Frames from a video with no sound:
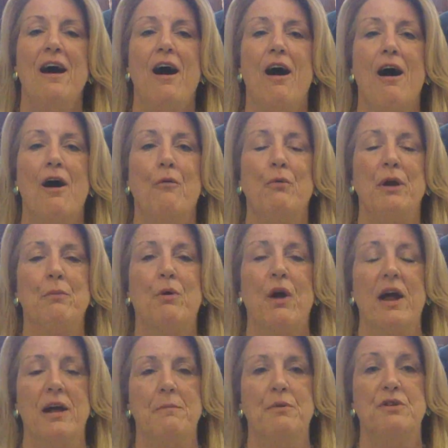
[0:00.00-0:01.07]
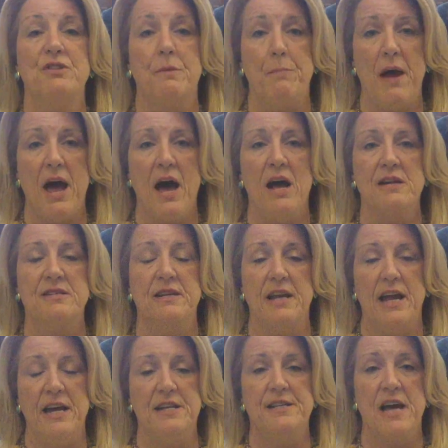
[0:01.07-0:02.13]
uh, we were able to pass
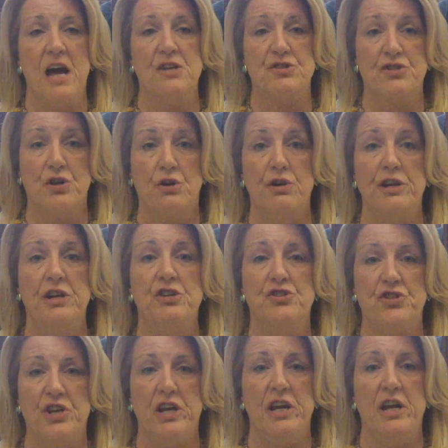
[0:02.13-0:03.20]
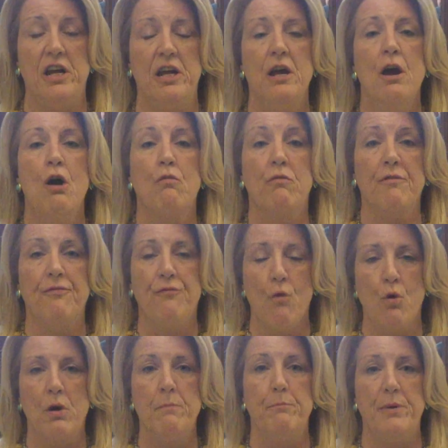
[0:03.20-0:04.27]
an 8-30G
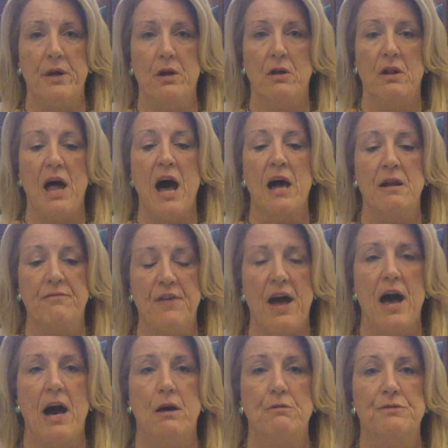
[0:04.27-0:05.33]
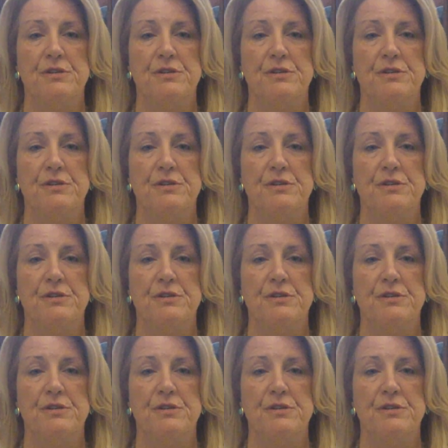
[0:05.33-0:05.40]
reform bill out of the House.